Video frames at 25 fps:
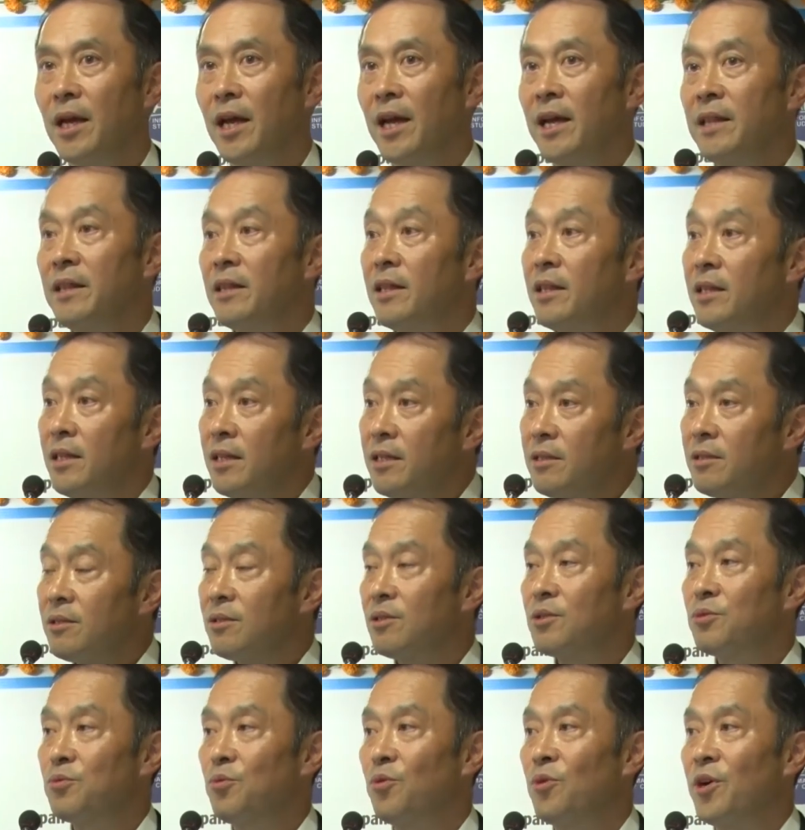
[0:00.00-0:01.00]
And this
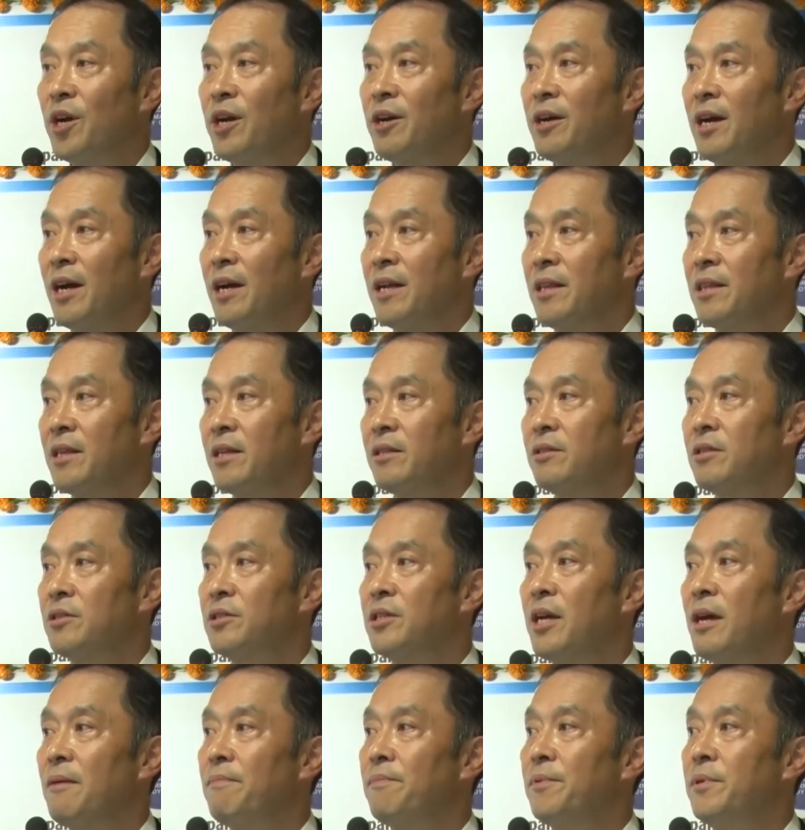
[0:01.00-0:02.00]
is where I think the
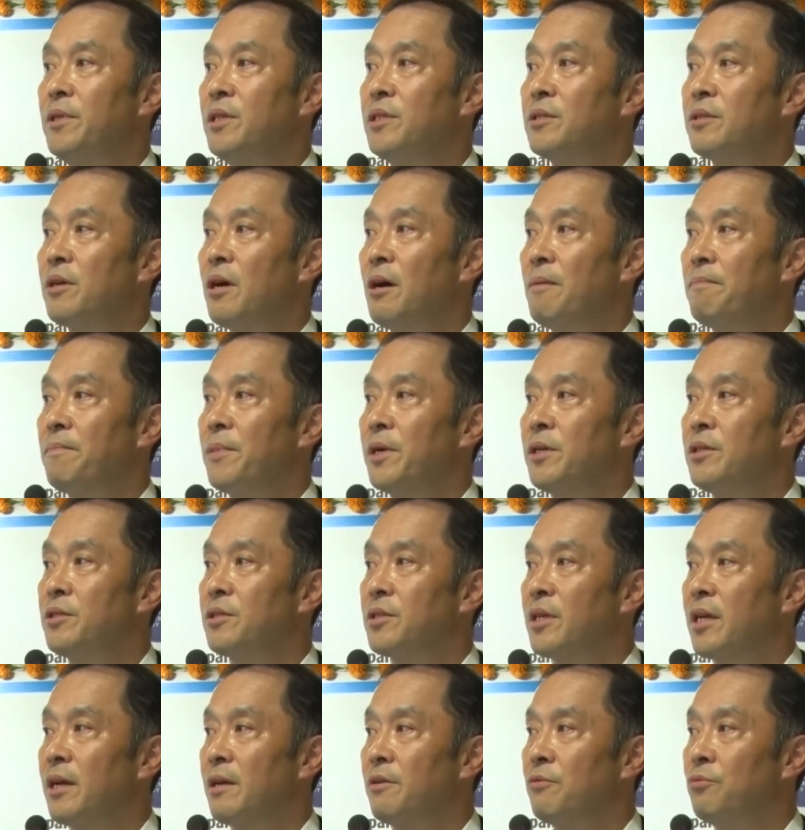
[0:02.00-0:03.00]
Japanese
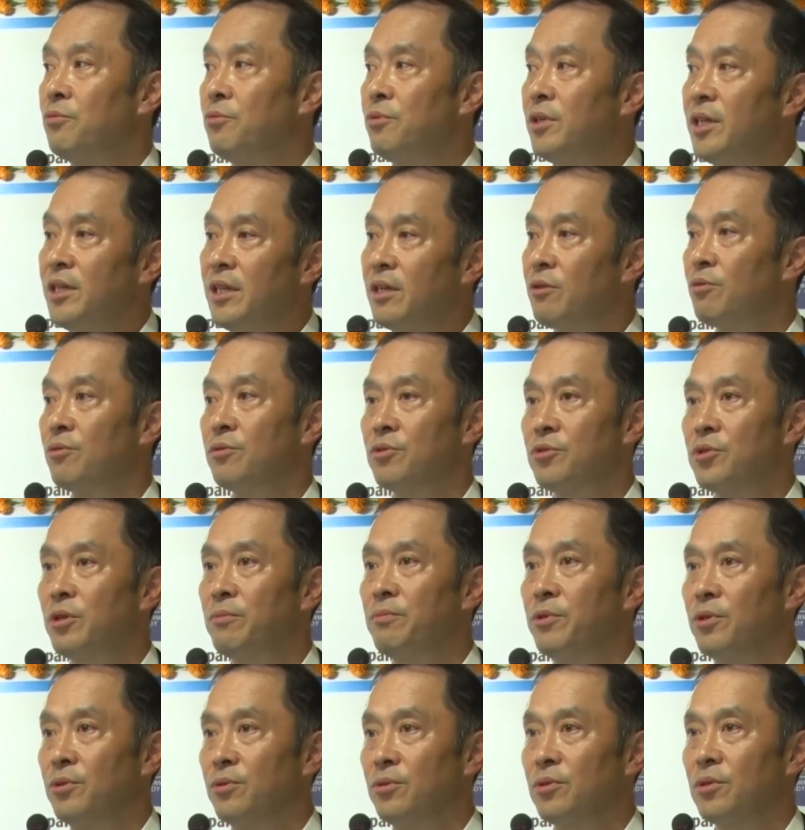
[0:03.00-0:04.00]
companies can really
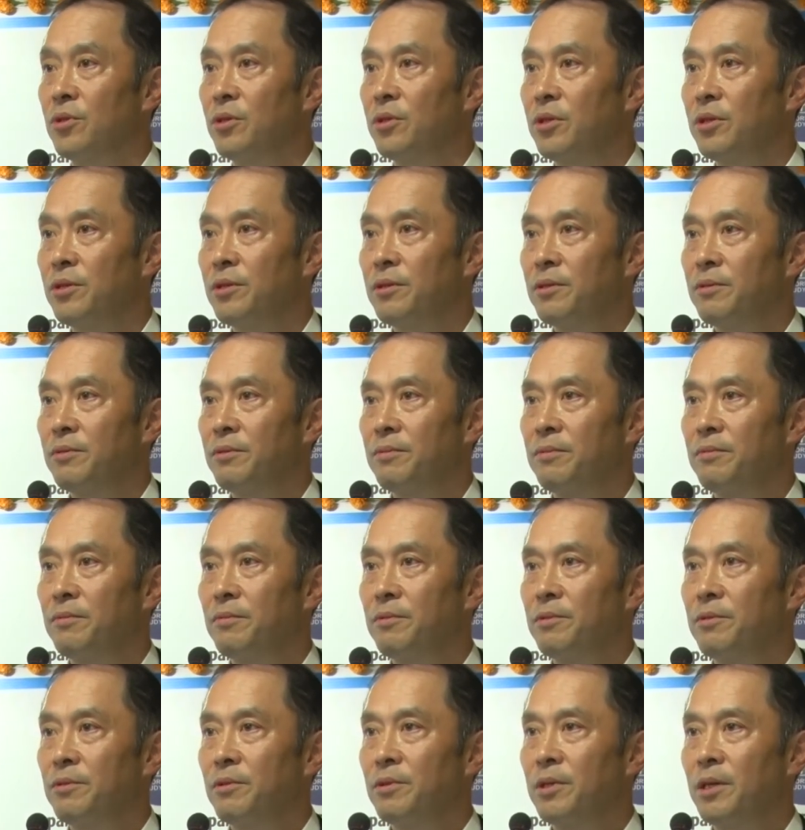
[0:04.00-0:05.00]
contribute
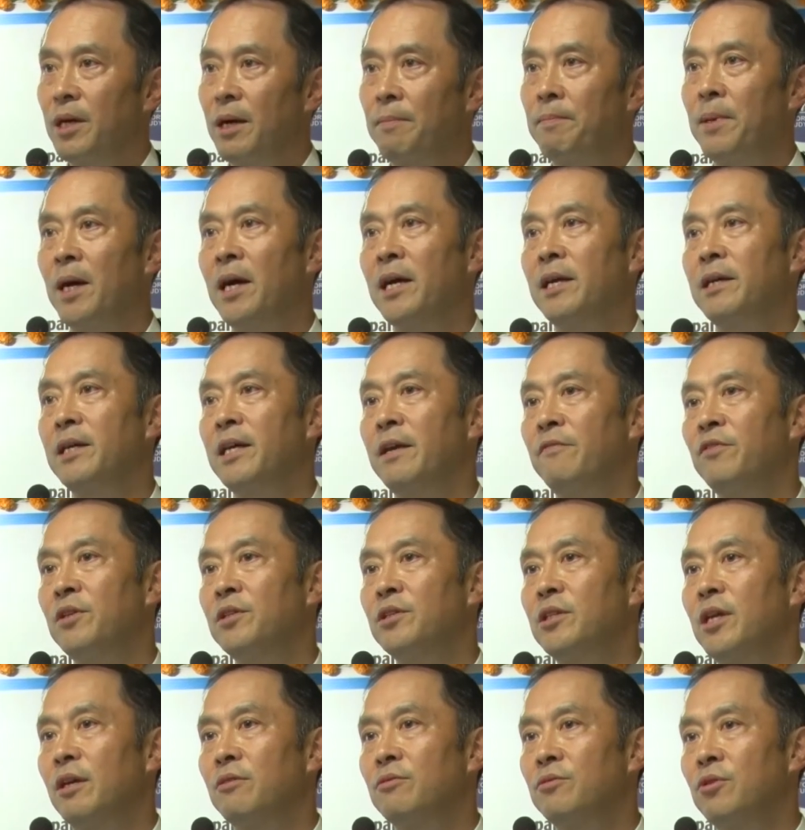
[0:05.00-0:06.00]
uh, by
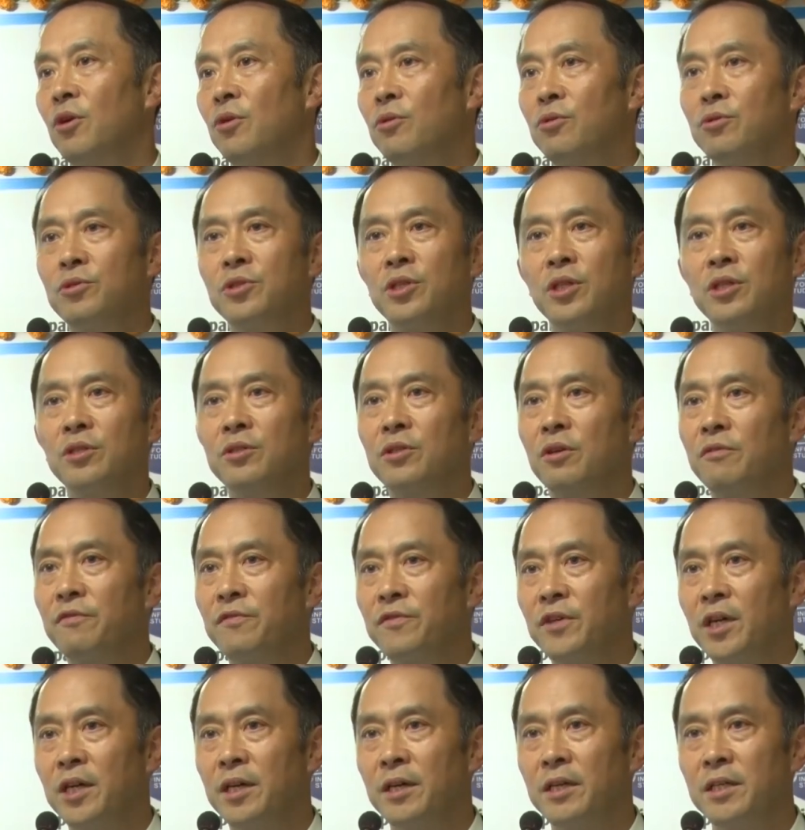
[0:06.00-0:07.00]
giving technologies
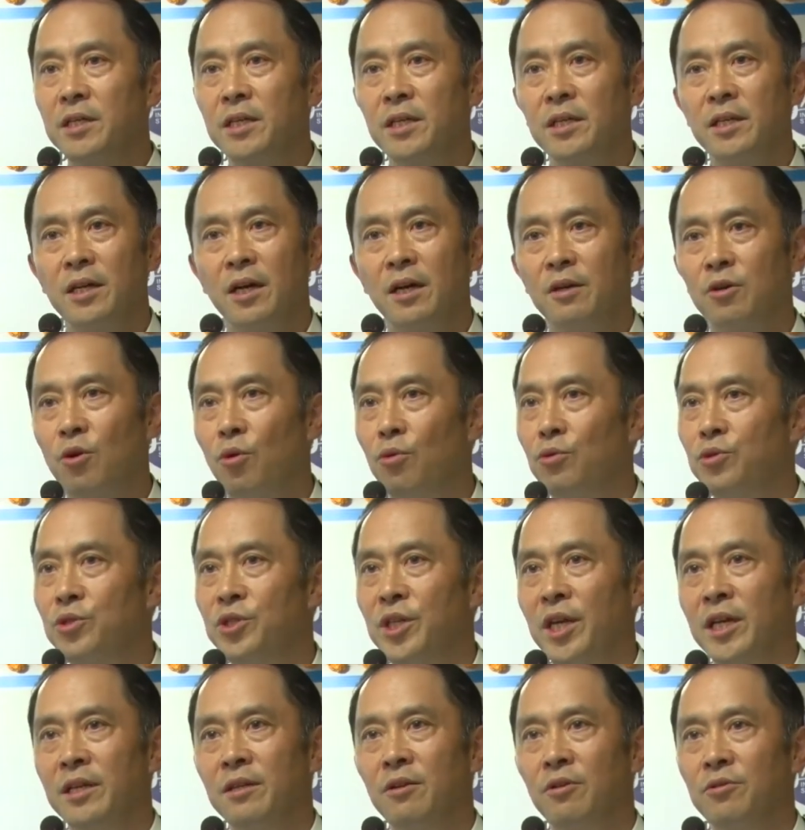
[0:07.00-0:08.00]
of uh, uh, cold
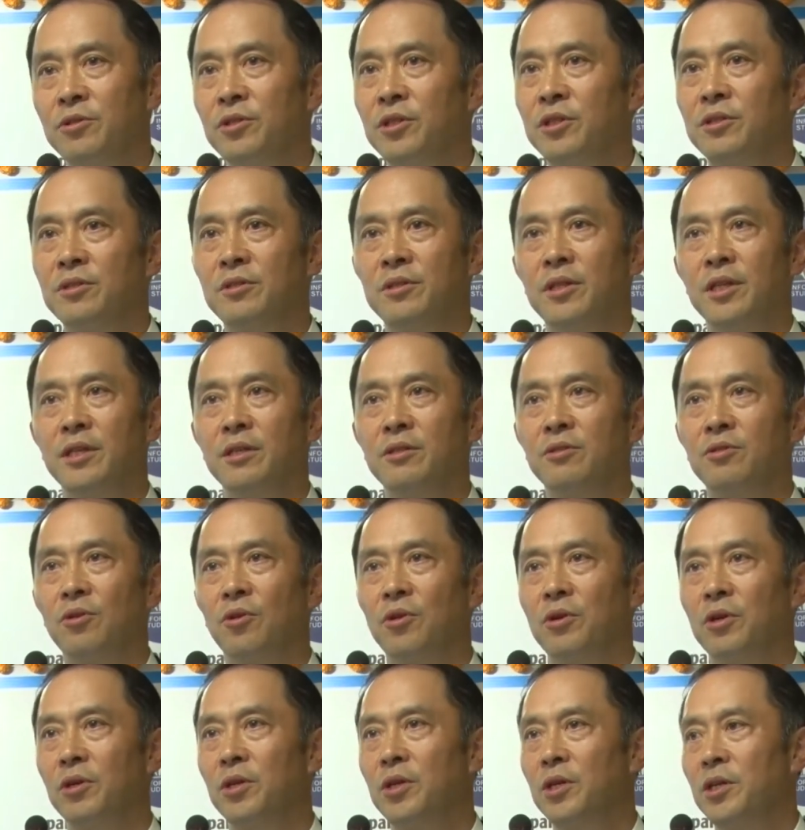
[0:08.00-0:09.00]
chain logistics
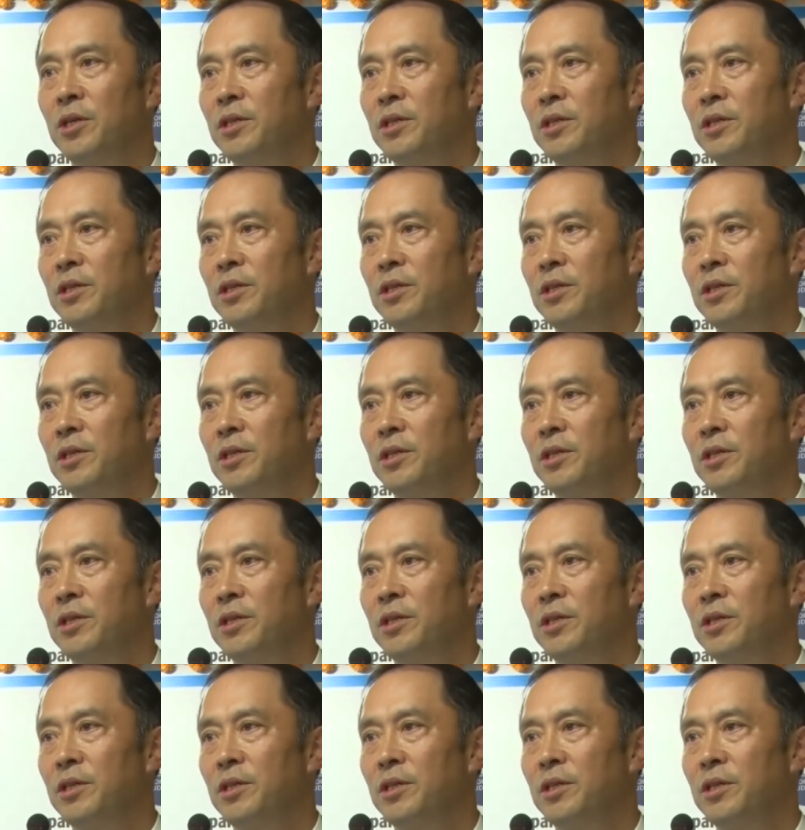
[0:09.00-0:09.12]
or